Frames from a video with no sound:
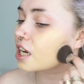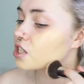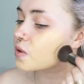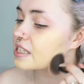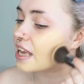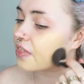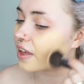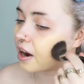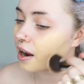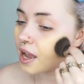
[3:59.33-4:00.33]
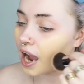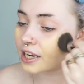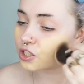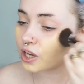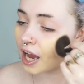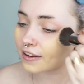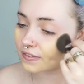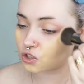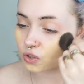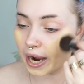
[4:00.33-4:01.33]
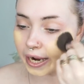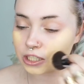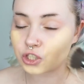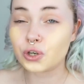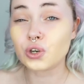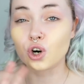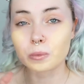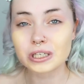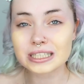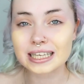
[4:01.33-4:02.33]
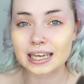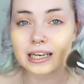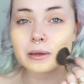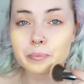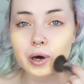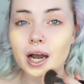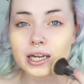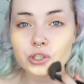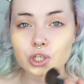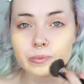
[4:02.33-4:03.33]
As I was saying there, I do have dry to normal skin, but I do